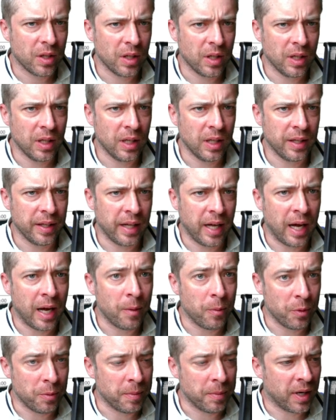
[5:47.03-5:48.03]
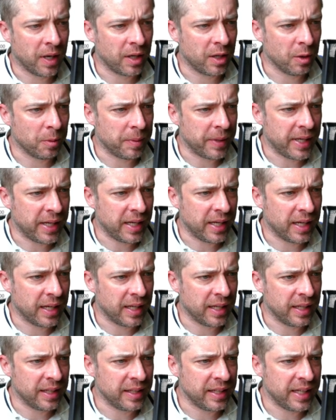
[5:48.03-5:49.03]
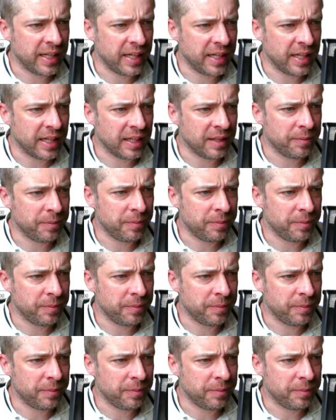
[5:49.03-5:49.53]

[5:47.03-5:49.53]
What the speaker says: that I would mark up here and here.